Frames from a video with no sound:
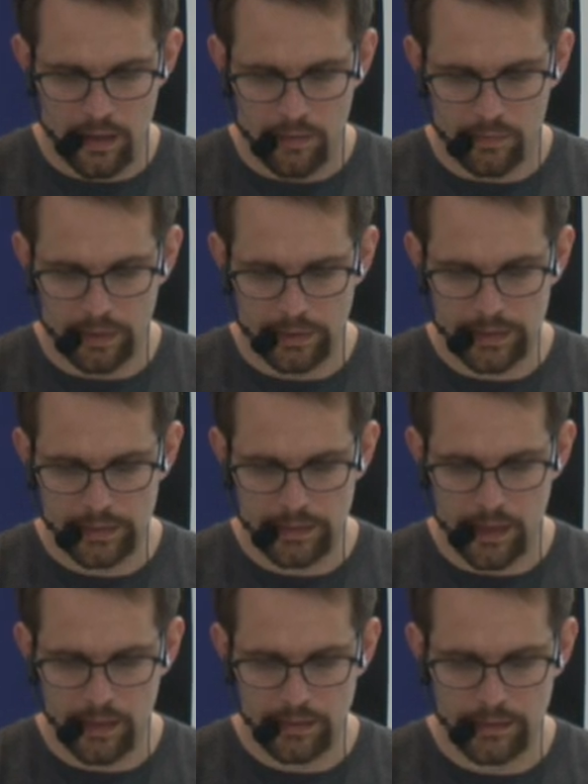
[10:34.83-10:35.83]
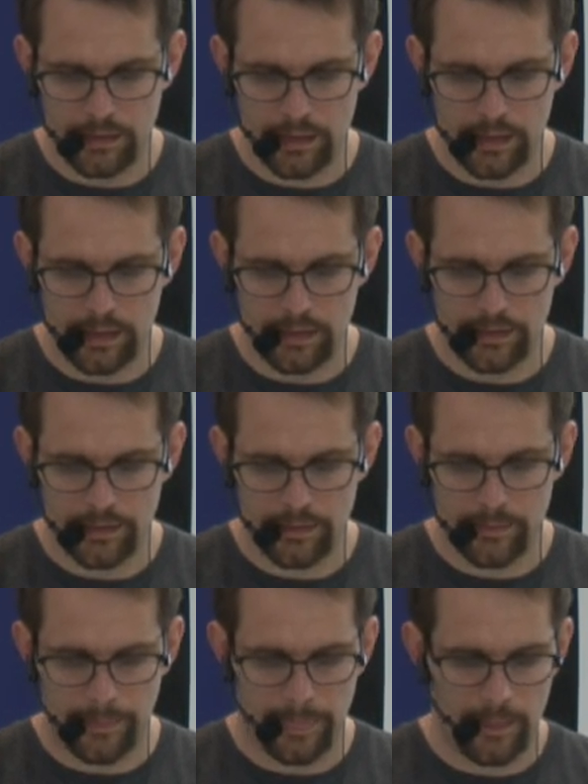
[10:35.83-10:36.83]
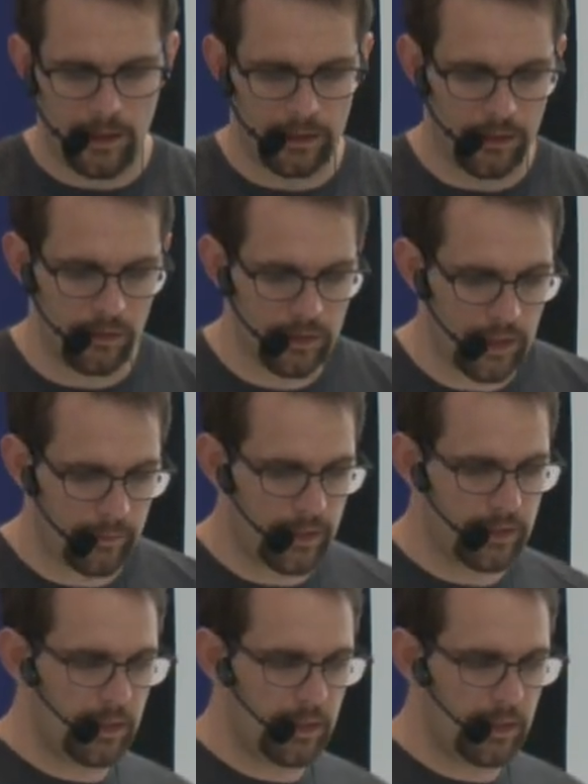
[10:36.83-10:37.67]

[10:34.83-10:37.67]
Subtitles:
What this does is it looks up this